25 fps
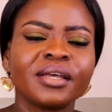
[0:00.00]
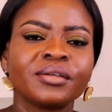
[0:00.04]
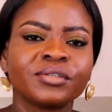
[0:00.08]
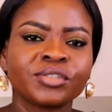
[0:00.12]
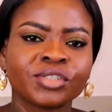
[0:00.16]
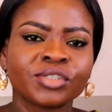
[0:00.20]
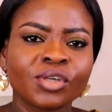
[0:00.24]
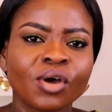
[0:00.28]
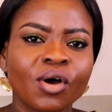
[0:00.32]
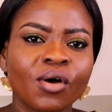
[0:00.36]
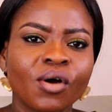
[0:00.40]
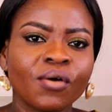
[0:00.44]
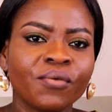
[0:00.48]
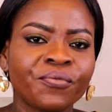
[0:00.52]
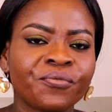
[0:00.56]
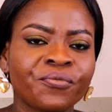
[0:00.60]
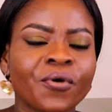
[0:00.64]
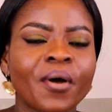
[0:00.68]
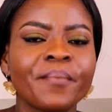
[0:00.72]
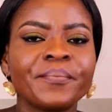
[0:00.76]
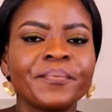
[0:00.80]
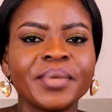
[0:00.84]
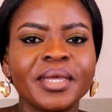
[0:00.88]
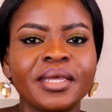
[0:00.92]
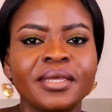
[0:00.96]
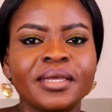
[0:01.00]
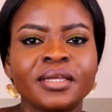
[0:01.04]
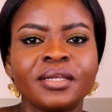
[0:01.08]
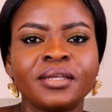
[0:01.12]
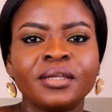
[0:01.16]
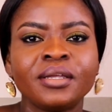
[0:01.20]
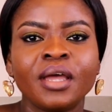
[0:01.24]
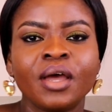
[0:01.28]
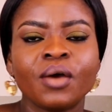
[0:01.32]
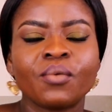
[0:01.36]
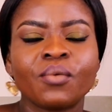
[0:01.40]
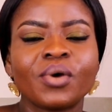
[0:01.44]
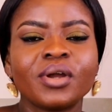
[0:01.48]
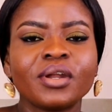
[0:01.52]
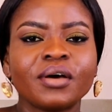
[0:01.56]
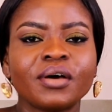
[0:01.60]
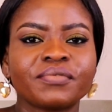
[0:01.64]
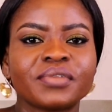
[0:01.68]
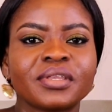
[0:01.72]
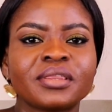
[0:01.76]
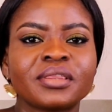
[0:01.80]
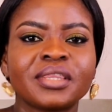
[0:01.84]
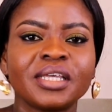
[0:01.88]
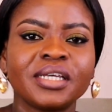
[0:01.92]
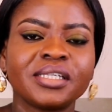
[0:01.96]
So for me, one
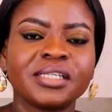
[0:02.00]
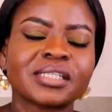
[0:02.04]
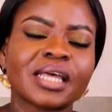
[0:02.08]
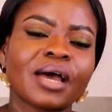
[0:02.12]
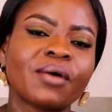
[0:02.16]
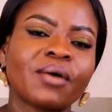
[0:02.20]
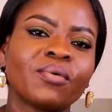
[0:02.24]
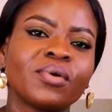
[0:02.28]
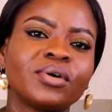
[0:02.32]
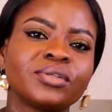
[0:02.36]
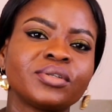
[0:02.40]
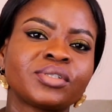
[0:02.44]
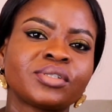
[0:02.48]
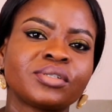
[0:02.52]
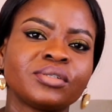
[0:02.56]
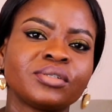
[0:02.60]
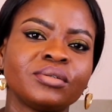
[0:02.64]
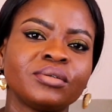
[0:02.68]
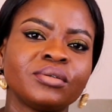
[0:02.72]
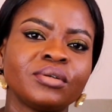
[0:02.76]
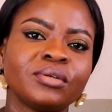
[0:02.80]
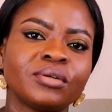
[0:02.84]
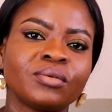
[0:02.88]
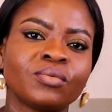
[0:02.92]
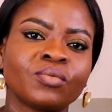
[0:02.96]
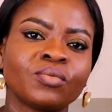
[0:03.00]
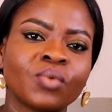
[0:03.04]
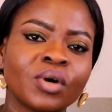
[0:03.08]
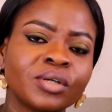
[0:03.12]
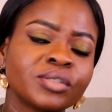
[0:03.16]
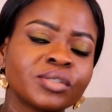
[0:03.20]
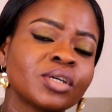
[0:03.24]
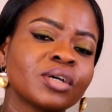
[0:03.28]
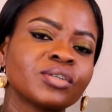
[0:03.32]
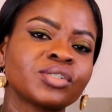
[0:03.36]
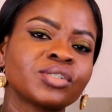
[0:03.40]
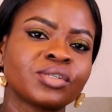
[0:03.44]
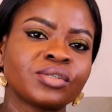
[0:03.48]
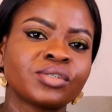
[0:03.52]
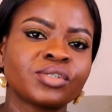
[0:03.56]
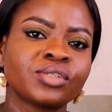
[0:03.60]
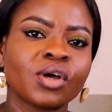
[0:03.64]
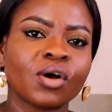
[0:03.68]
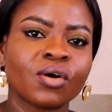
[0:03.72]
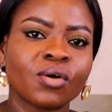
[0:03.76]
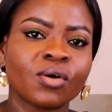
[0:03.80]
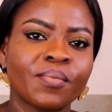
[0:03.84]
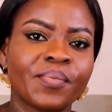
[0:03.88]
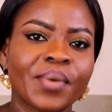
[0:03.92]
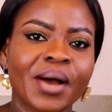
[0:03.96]
of the things I want us to
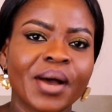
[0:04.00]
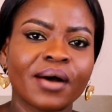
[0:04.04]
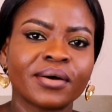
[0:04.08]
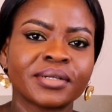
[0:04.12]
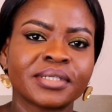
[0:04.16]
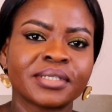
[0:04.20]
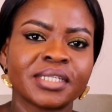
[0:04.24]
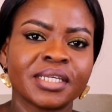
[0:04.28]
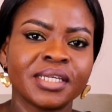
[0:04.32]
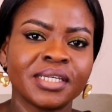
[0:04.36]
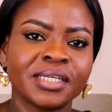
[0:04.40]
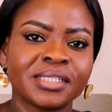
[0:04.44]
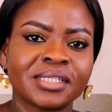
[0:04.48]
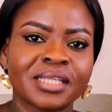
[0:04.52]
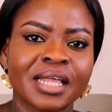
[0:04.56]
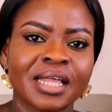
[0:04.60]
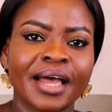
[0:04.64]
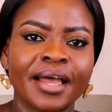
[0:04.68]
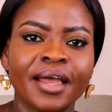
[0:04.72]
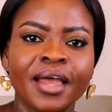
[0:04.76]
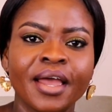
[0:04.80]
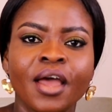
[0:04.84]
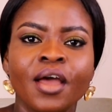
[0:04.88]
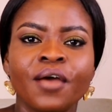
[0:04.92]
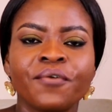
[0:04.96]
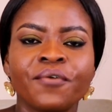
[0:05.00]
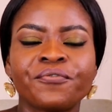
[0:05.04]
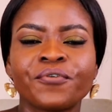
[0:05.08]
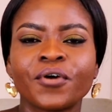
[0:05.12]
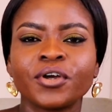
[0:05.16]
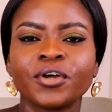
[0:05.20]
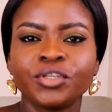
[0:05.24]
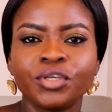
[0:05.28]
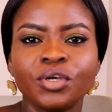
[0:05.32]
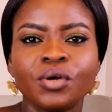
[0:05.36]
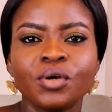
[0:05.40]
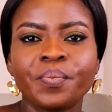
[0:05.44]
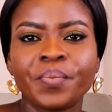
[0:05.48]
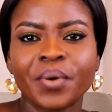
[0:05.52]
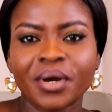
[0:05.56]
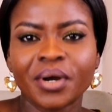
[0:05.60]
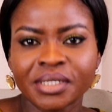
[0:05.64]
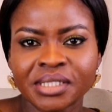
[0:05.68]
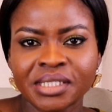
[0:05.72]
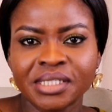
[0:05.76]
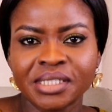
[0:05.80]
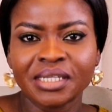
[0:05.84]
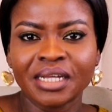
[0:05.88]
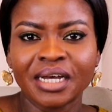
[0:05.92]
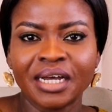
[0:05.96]
talk about is that for you
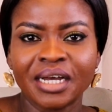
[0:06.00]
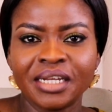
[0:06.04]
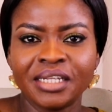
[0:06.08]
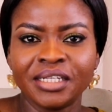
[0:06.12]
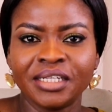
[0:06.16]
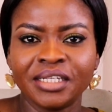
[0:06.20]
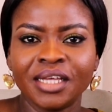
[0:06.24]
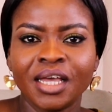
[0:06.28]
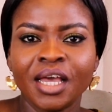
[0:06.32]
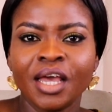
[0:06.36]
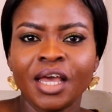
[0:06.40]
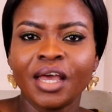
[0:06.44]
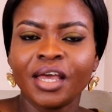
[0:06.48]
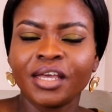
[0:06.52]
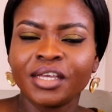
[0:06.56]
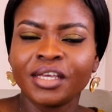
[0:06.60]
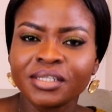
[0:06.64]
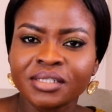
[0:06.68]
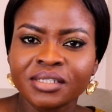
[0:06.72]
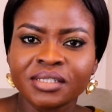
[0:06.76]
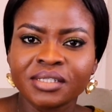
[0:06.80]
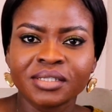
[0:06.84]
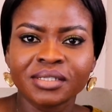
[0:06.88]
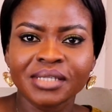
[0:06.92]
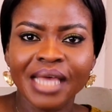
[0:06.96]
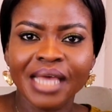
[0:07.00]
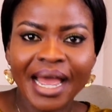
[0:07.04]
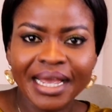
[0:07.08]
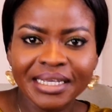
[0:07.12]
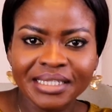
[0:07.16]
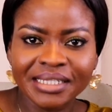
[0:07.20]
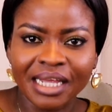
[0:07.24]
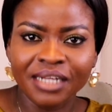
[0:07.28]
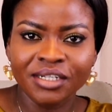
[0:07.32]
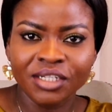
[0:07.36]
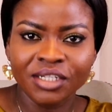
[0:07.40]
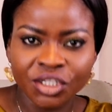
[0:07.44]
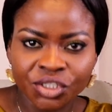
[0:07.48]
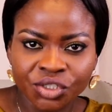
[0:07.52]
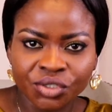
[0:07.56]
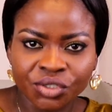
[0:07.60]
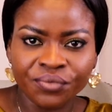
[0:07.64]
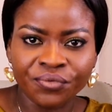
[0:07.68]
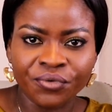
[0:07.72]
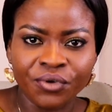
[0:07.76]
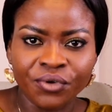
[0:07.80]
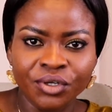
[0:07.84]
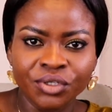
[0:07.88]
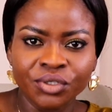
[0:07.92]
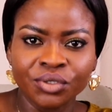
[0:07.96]
personally, is size an issue
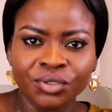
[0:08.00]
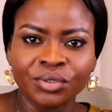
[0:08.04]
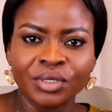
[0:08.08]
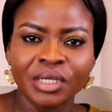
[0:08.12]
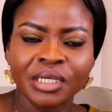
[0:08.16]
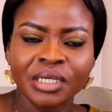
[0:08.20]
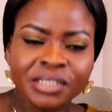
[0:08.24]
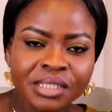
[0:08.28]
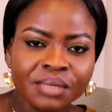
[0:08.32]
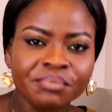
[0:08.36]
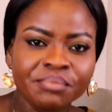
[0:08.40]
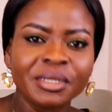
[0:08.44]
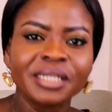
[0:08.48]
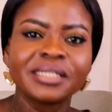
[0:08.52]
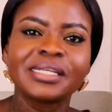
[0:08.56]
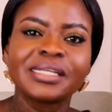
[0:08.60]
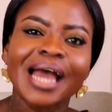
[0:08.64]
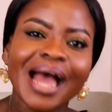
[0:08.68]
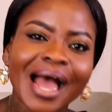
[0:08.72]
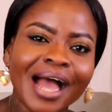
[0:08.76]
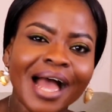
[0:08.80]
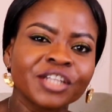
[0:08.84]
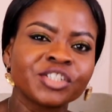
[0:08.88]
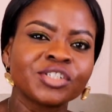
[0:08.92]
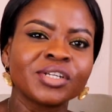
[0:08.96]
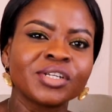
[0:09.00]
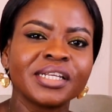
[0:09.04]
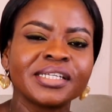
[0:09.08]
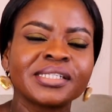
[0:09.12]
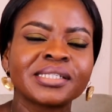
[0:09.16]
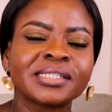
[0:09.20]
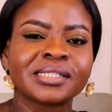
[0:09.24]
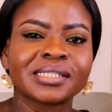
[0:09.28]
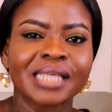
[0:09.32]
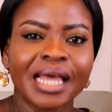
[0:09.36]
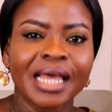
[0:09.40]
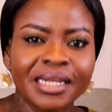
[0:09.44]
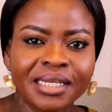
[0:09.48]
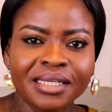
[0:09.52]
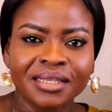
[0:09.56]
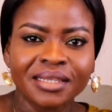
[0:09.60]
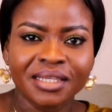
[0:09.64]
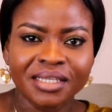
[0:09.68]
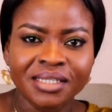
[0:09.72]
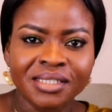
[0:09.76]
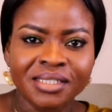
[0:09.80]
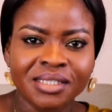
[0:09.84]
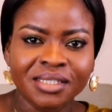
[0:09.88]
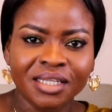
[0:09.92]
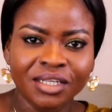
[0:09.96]
for you? Is the media actually selling
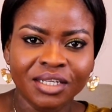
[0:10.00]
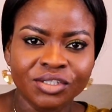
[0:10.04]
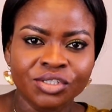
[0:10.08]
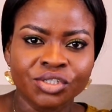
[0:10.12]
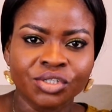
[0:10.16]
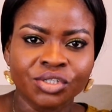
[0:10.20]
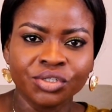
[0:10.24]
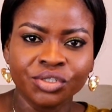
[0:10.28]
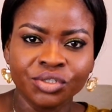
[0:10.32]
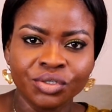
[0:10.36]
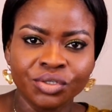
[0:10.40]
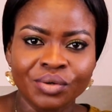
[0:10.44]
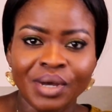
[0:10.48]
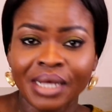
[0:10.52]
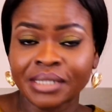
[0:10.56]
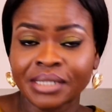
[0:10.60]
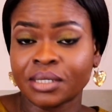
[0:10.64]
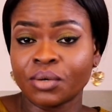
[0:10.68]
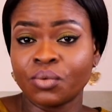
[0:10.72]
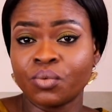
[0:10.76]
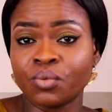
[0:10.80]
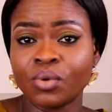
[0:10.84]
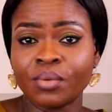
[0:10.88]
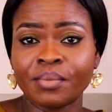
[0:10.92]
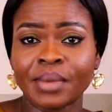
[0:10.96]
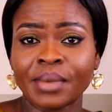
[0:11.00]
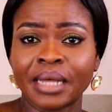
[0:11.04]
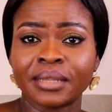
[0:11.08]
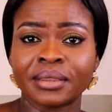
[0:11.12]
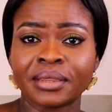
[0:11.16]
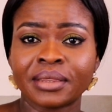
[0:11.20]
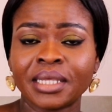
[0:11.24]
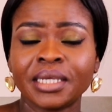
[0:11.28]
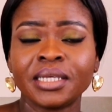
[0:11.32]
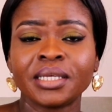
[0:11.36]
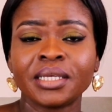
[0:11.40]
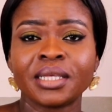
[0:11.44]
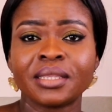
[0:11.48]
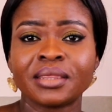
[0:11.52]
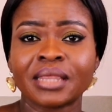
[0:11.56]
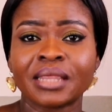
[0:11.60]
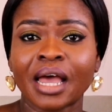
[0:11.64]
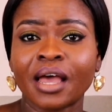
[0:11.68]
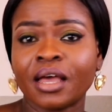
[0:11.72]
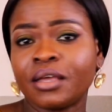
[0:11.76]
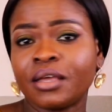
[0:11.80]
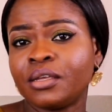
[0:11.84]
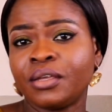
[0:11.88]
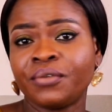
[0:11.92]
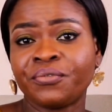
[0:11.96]
this thing to you as a woman, thinking
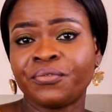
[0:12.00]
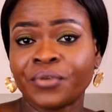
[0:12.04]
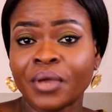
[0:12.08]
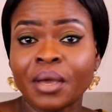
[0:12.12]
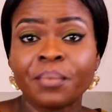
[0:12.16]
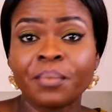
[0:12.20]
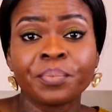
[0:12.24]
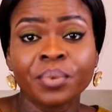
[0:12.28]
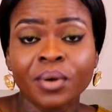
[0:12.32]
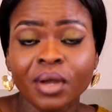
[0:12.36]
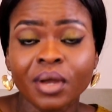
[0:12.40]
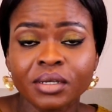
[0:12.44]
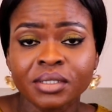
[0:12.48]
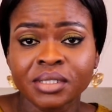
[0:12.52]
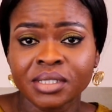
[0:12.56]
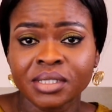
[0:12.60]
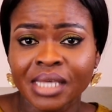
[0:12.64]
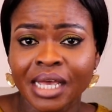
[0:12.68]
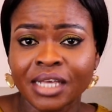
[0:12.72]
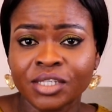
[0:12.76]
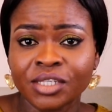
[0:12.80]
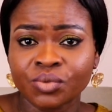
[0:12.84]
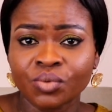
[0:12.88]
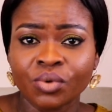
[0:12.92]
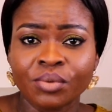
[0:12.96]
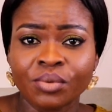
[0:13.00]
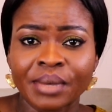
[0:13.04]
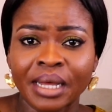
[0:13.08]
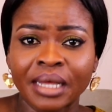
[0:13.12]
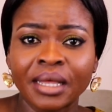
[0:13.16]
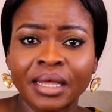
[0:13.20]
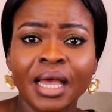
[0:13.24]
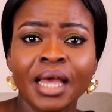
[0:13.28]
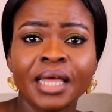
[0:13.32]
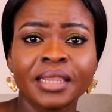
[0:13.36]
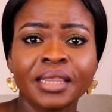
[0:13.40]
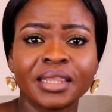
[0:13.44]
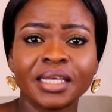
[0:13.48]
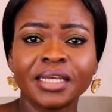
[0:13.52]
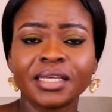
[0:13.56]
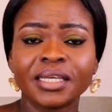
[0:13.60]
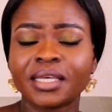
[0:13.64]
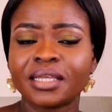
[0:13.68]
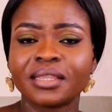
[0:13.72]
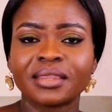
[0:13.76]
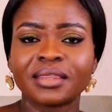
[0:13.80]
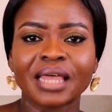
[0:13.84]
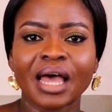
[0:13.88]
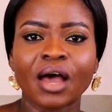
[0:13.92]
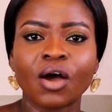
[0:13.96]
that if you're a plus size woman,
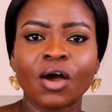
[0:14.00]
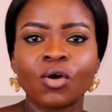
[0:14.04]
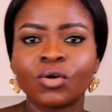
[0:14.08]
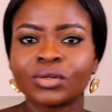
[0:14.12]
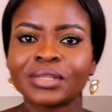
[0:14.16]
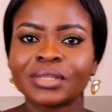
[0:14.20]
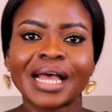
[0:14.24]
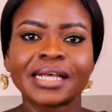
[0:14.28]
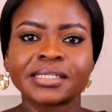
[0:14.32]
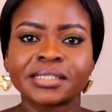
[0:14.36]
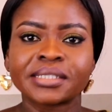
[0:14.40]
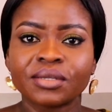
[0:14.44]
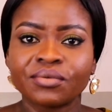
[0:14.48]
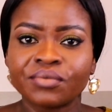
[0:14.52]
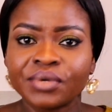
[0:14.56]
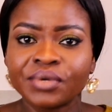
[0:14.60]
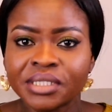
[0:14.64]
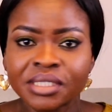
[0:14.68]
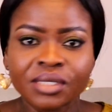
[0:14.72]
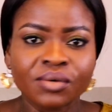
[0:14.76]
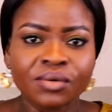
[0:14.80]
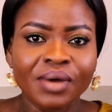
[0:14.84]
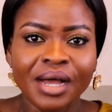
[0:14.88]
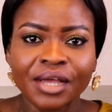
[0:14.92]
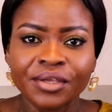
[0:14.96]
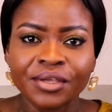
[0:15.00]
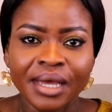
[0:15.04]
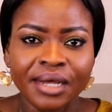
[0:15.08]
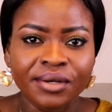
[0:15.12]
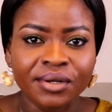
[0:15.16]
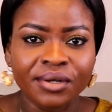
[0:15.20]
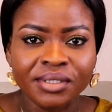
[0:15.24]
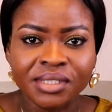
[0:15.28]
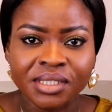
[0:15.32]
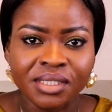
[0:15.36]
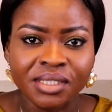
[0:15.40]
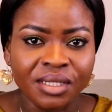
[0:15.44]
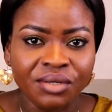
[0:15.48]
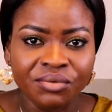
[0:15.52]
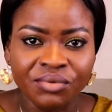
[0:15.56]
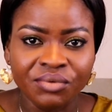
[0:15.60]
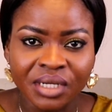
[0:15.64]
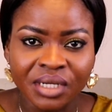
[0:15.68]
thinking that, oh, that's the reason why you're not in a